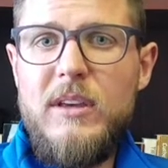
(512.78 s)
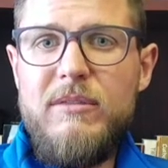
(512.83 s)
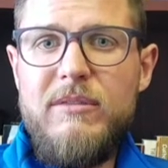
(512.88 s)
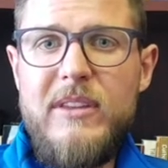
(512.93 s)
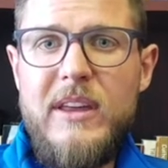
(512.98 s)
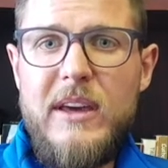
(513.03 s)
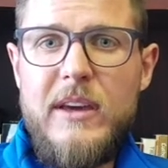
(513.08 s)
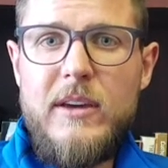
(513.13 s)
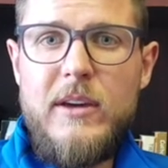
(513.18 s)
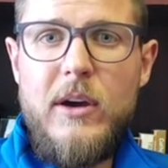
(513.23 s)

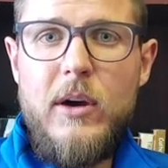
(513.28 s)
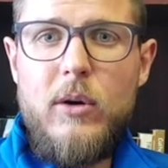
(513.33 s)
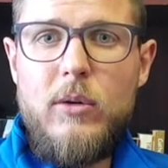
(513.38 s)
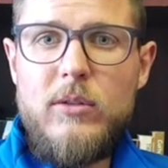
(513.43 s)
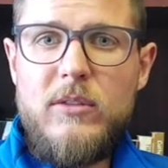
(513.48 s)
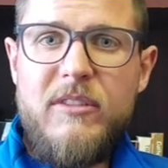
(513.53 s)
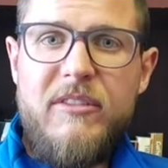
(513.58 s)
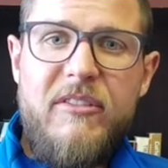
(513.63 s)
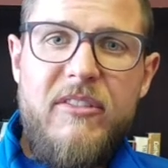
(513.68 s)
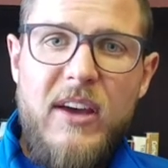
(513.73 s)
that
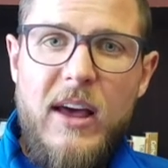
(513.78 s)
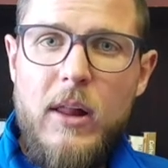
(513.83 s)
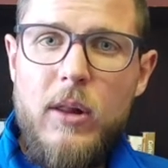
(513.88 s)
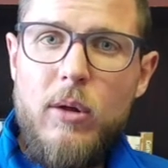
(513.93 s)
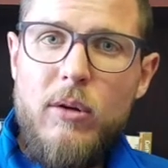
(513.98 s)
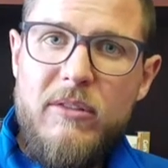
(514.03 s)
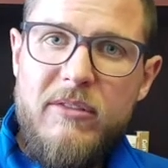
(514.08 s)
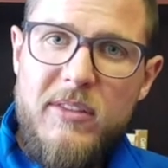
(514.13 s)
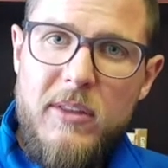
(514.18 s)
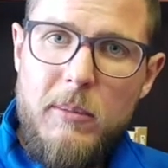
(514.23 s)
goat fell
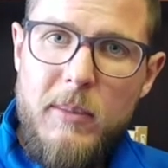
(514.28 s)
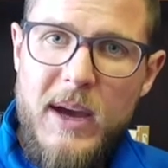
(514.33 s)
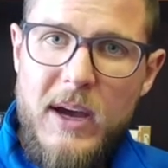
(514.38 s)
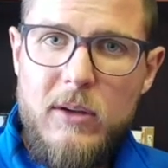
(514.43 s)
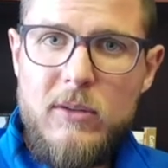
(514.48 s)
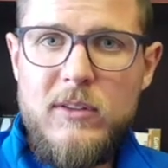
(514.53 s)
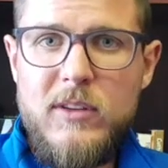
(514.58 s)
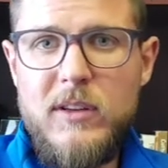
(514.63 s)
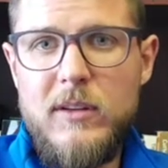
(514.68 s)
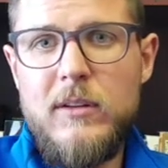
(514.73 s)
off the
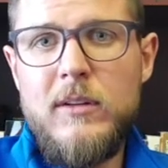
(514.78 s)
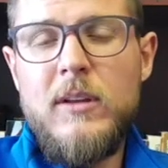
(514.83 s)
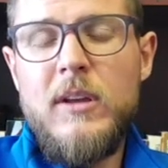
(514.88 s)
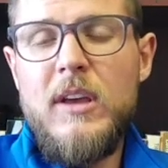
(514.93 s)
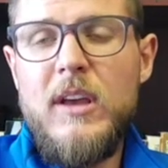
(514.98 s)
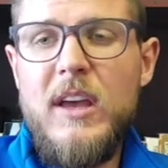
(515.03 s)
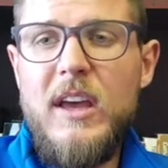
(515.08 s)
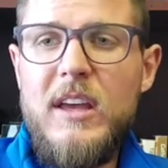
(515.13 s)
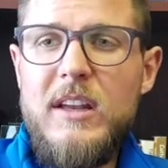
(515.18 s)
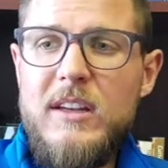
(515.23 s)
mountain
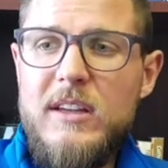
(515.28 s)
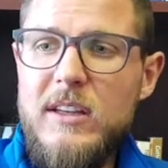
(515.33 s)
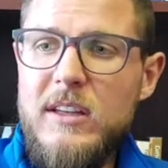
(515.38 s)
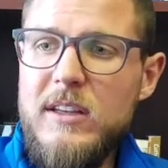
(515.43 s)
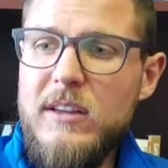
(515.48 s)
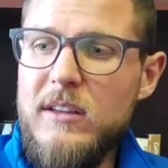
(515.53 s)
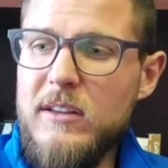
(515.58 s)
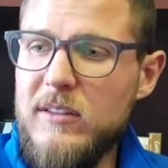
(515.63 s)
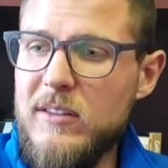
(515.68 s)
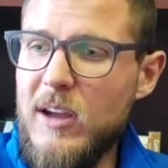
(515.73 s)
and
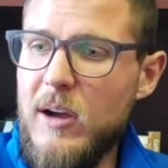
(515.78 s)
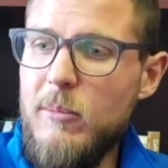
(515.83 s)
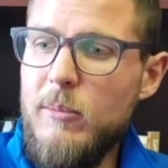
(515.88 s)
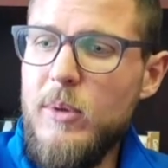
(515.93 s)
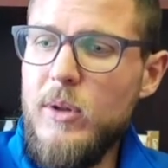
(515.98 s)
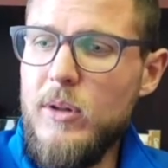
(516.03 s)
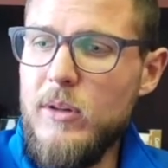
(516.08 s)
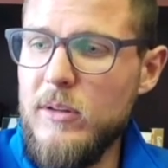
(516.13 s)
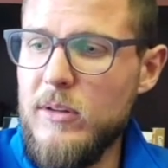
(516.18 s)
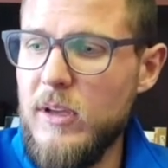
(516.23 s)
he
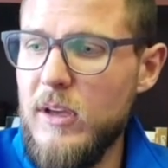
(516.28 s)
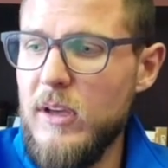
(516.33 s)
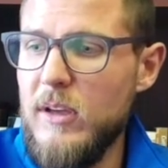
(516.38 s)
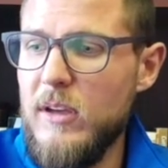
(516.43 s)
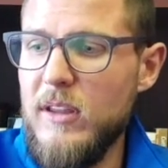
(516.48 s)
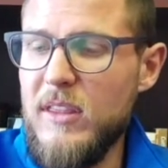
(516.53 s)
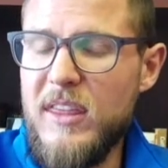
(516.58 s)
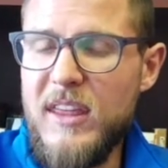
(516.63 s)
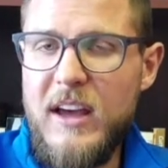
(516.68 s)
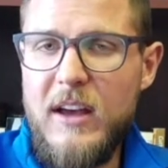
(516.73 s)
tumbled
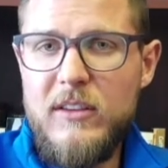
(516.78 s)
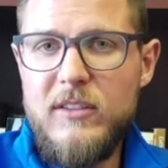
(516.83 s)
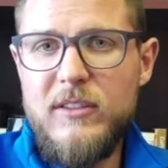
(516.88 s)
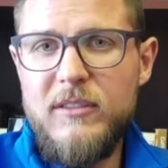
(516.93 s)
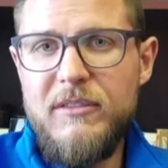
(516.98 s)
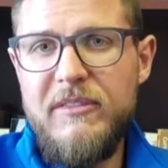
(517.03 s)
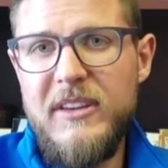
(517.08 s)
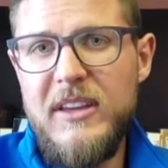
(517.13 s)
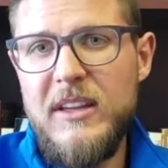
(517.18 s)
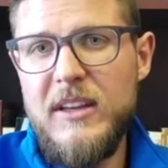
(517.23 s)
1,000
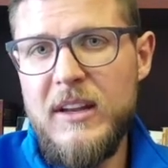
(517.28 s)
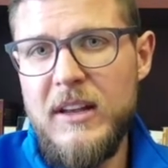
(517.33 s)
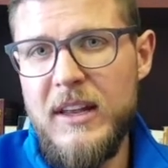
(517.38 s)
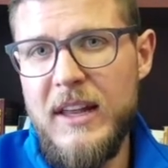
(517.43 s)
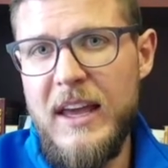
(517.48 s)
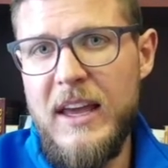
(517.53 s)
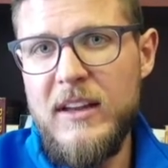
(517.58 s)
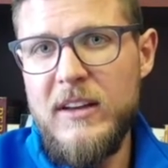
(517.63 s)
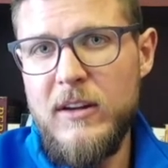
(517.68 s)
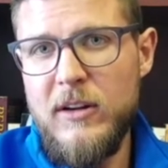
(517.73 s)
feet and
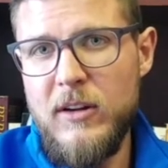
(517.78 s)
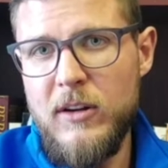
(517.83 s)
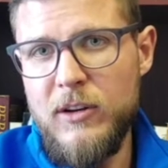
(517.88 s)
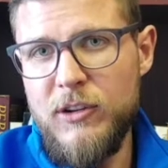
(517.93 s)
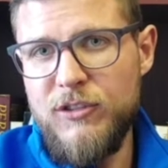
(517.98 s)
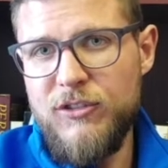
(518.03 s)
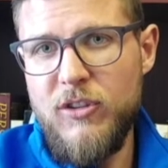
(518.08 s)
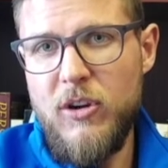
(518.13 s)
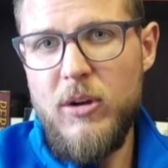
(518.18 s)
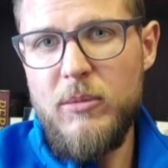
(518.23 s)
landed on a
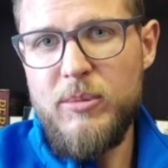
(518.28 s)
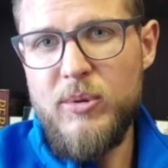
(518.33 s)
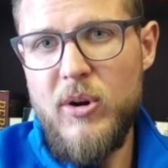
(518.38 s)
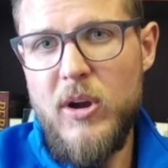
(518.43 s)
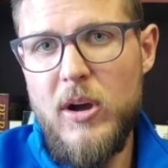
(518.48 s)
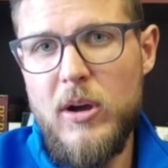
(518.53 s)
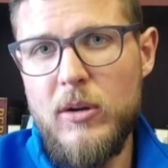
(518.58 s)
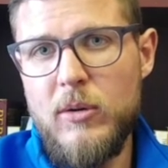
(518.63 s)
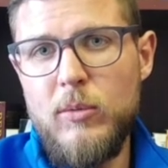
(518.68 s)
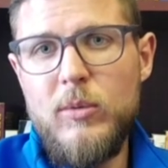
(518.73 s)
sharp
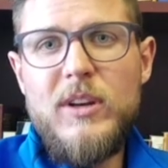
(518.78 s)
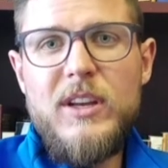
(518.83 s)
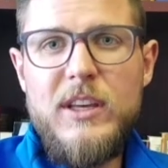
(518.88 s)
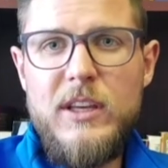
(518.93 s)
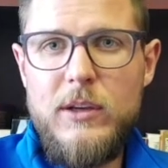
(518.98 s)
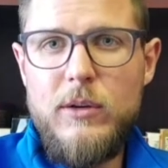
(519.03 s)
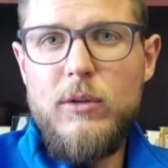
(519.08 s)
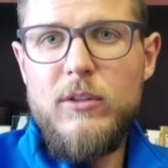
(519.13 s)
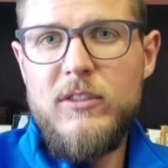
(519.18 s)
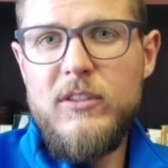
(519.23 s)
rock, would
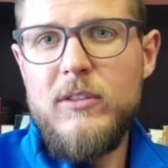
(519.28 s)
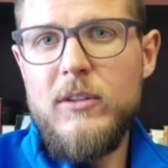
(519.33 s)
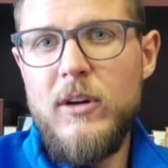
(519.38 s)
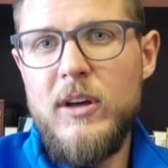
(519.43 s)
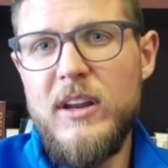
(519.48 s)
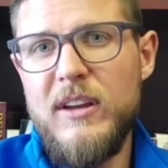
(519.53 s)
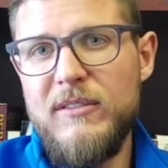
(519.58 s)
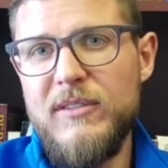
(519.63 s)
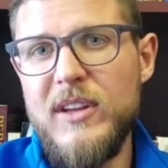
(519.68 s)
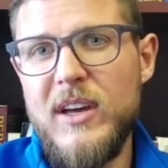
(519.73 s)
he also
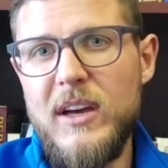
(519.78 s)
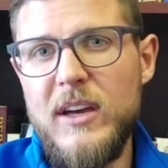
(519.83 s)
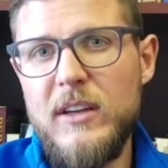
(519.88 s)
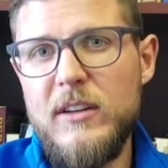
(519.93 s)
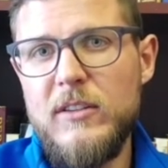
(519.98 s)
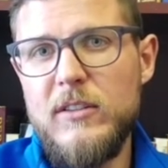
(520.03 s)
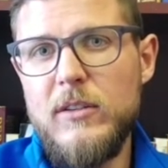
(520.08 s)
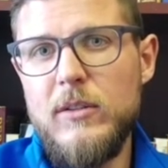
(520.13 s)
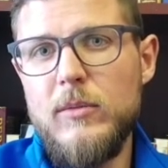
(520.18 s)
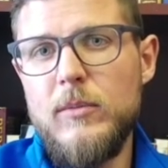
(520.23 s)
not have died?
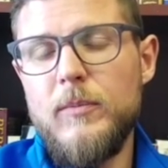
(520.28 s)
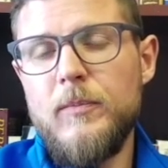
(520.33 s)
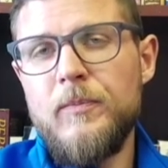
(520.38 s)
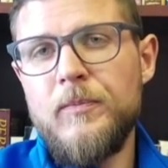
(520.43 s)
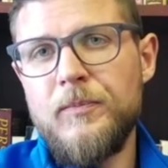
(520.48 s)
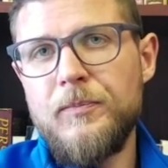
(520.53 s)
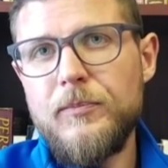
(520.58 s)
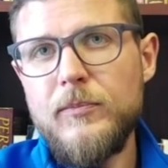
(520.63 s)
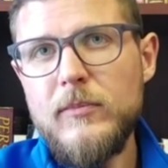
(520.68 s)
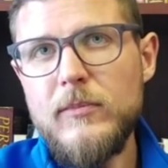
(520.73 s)
So
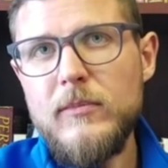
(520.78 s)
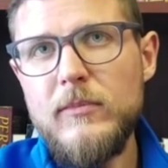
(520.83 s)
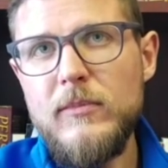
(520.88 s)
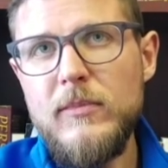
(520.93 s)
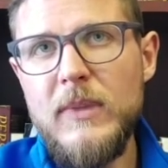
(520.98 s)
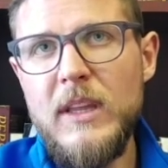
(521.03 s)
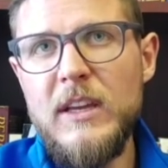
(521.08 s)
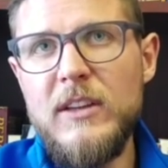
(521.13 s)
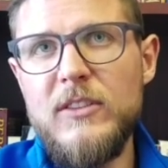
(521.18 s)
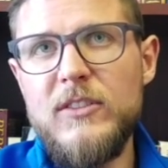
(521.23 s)

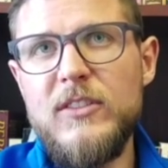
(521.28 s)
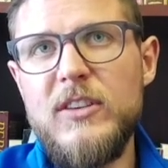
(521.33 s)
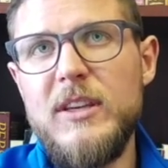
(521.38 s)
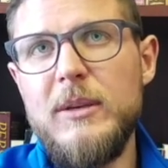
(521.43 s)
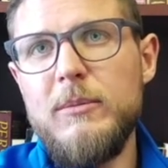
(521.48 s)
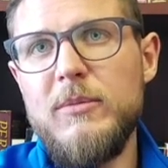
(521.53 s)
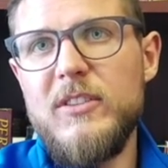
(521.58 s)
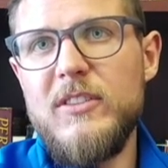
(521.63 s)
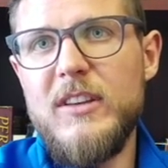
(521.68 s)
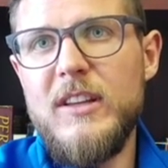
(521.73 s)
it
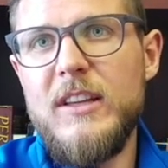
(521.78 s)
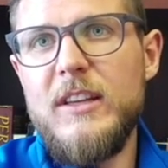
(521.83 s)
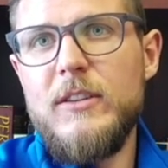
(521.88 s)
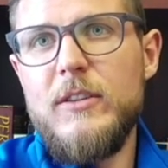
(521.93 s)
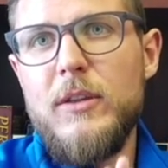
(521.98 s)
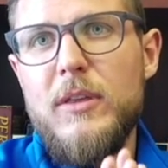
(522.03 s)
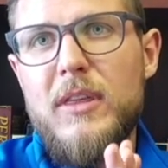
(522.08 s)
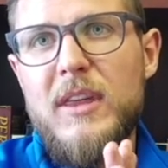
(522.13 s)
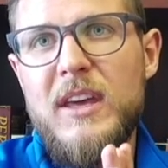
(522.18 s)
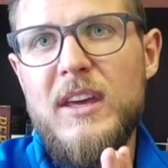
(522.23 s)
seems silly
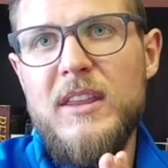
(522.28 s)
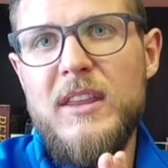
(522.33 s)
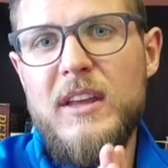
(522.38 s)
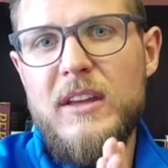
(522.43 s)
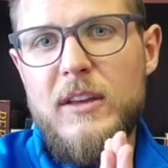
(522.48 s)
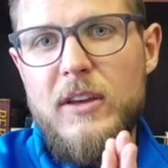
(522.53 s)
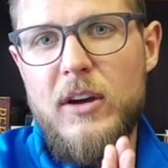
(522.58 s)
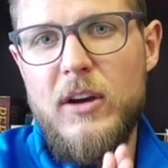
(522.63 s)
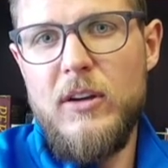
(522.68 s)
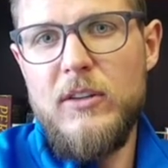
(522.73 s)
to think
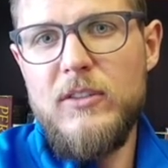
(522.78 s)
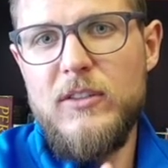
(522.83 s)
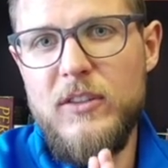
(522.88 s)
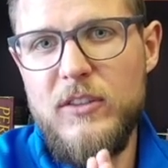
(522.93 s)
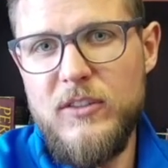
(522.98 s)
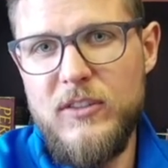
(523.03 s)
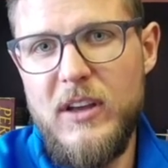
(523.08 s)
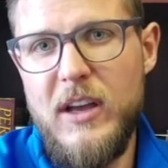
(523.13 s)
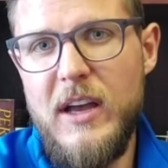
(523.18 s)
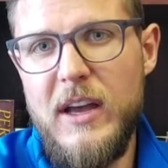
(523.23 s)
that God's
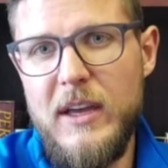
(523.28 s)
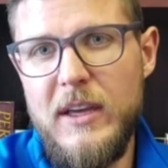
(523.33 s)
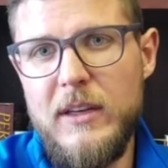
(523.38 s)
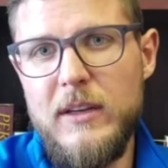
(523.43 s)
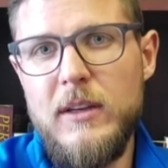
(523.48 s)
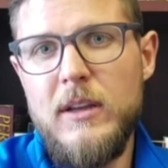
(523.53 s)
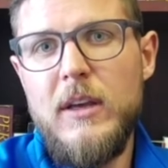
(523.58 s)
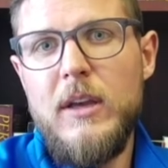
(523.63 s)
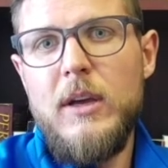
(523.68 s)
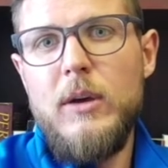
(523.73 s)

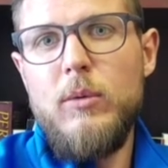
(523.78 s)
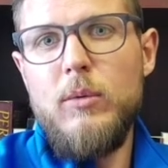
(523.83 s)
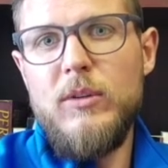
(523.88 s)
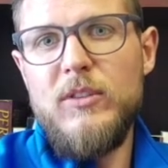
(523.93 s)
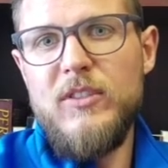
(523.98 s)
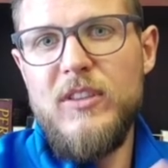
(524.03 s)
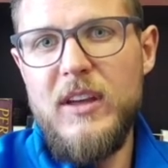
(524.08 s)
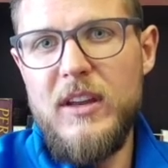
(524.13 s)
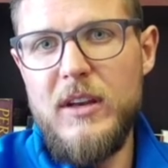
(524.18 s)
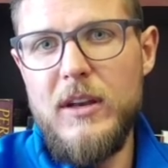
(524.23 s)
design
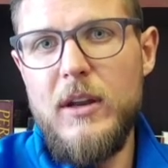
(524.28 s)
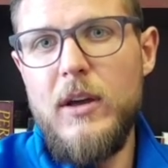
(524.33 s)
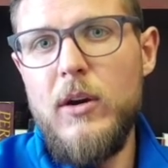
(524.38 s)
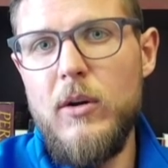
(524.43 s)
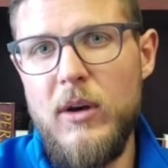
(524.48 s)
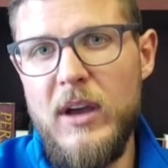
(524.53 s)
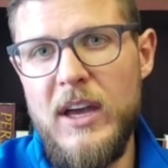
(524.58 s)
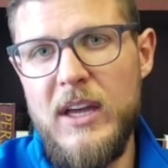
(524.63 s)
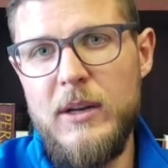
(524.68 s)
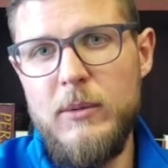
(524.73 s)
was that
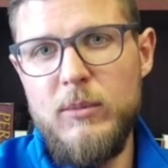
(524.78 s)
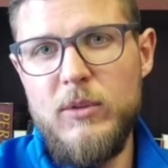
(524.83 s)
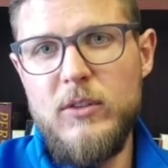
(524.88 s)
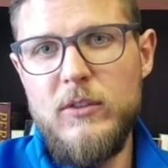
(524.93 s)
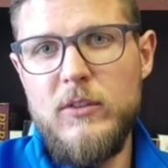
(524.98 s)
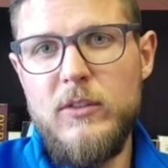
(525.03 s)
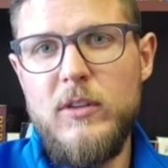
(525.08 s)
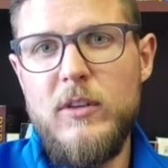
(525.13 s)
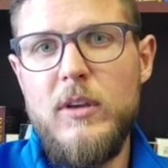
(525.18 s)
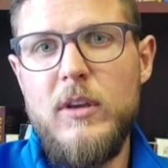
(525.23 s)
no
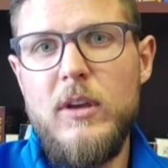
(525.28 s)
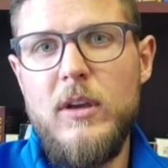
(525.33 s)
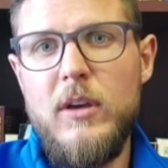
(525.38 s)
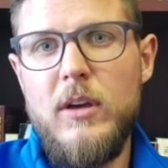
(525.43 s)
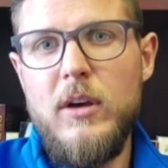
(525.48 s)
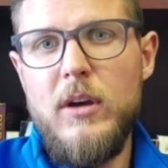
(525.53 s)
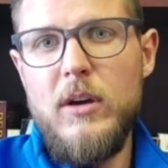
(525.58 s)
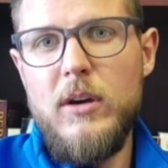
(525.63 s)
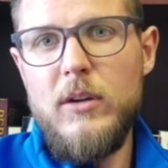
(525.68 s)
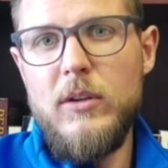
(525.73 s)
animals
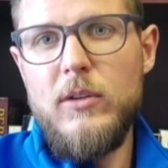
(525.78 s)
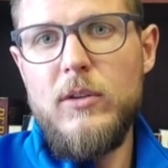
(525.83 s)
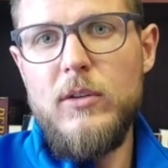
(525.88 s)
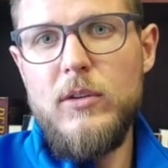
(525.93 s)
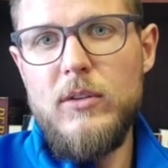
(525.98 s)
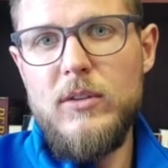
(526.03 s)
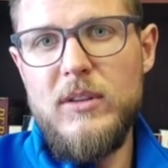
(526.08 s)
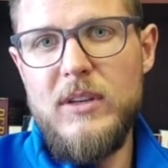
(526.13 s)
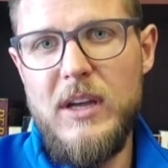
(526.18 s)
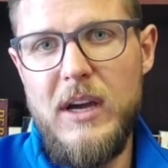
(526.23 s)

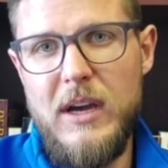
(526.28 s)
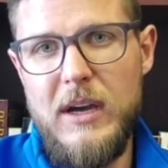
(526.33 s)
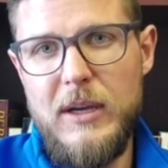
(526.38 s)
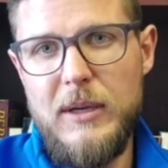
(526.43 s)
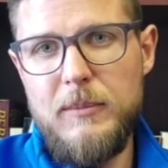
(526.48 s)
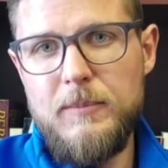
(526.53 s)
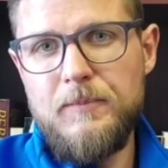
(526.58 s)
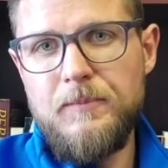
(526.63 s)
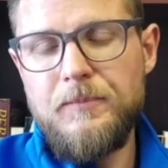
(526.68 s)
could die.